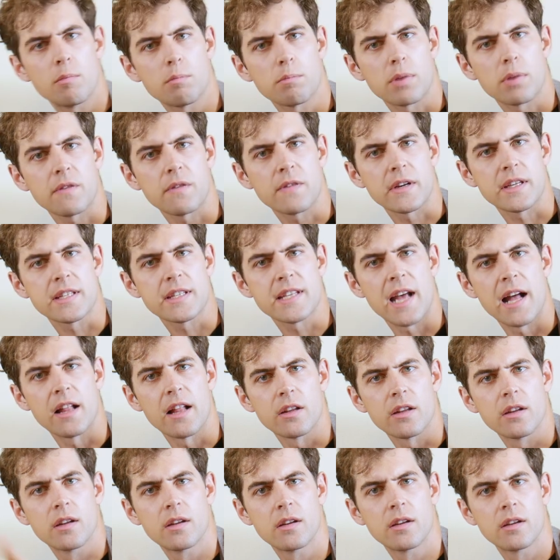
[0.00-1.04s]
Perfect
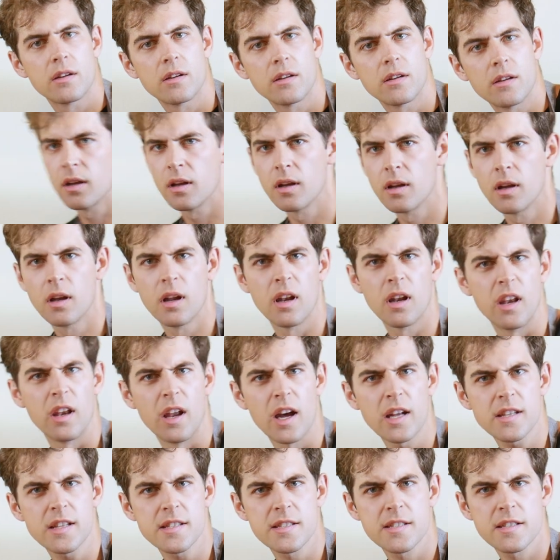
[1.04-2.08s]
salad.
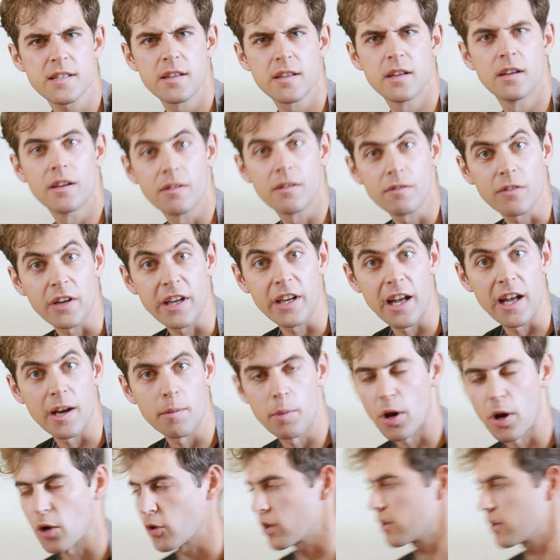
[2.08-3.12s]
Nuts? Forget
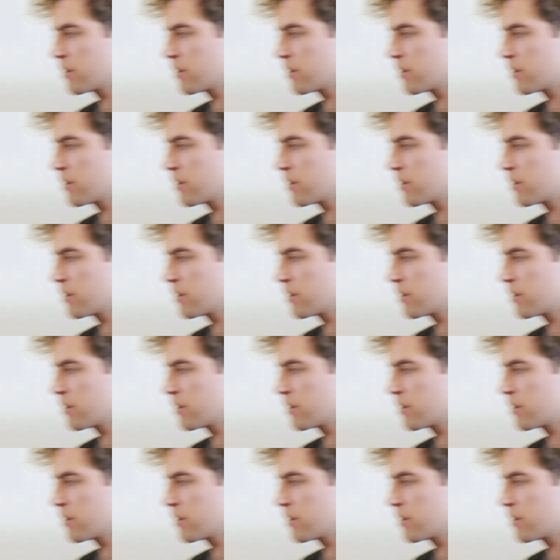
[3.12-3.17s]
about